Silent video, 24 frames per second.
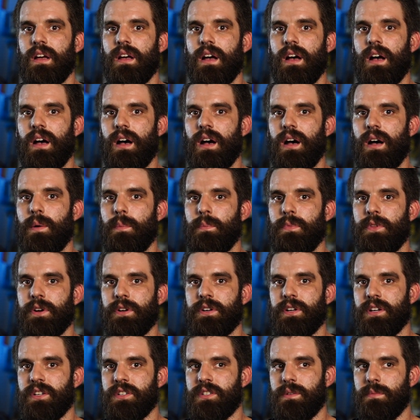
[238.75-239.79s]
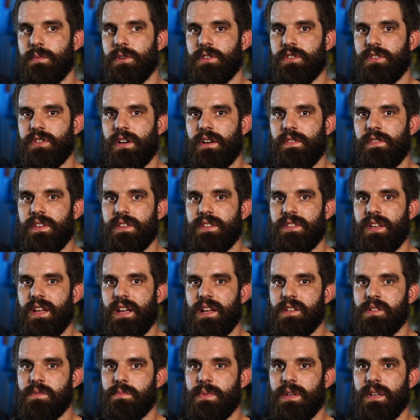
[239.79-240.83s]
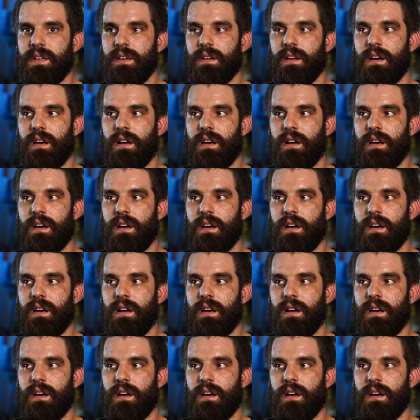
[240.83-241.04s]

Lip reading: Their customer service has been